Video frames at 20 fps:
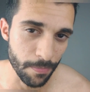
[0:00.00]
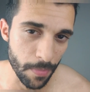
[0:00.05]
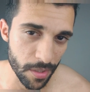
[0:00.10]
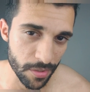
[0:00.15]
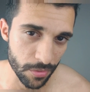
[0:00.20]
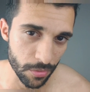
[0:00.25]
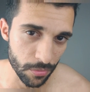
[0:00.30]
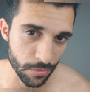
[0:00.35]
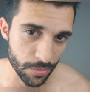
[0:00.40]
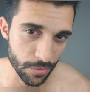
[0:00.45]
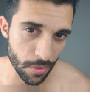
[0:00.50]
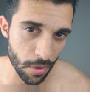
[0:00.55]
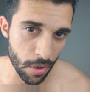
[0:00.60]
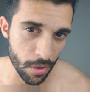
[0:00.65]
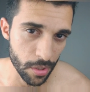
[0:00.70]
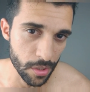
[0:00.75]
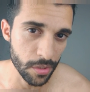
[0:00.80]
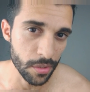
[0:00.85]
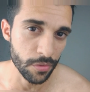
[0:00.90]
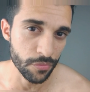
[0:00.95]
muscles
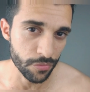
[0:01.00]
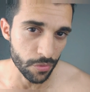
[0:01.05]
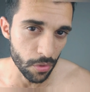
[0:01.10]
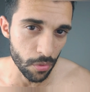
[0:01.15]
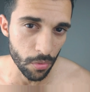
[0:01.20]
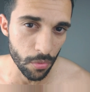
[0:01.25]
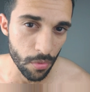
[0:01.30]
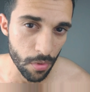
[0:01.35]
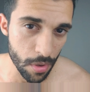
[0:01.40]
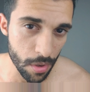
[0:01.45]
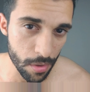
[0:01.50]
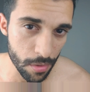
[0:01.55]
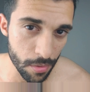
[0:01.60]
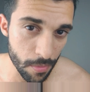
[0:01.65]
are going to grow